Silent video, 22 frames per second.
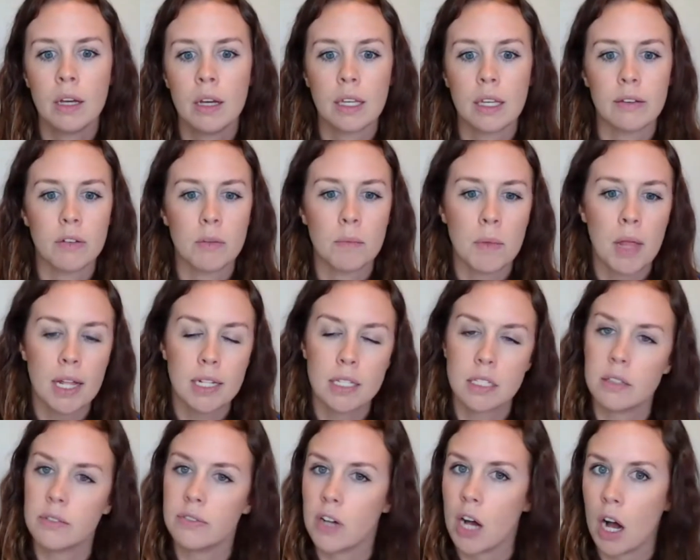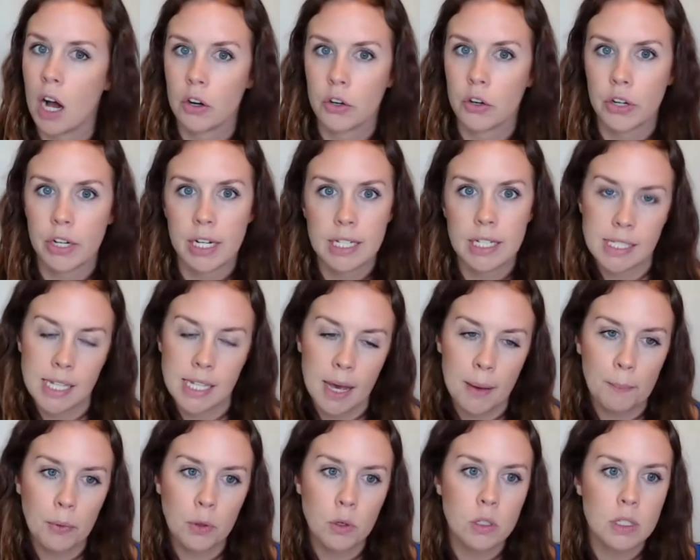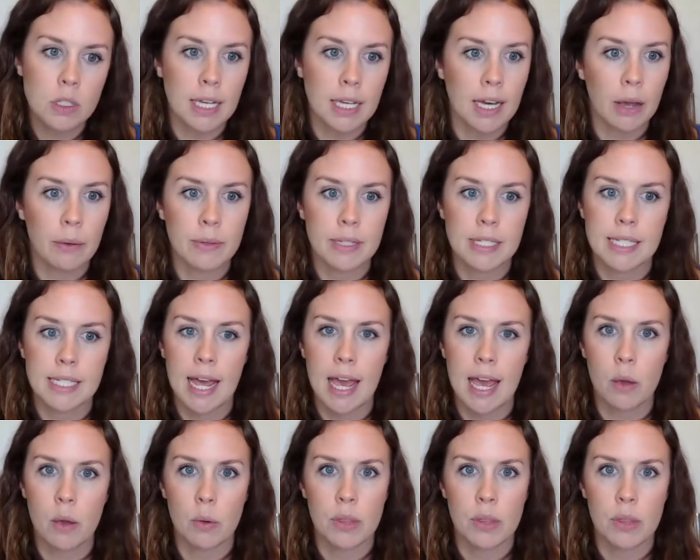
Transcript: Give them lots of concrete examples, like I was saying,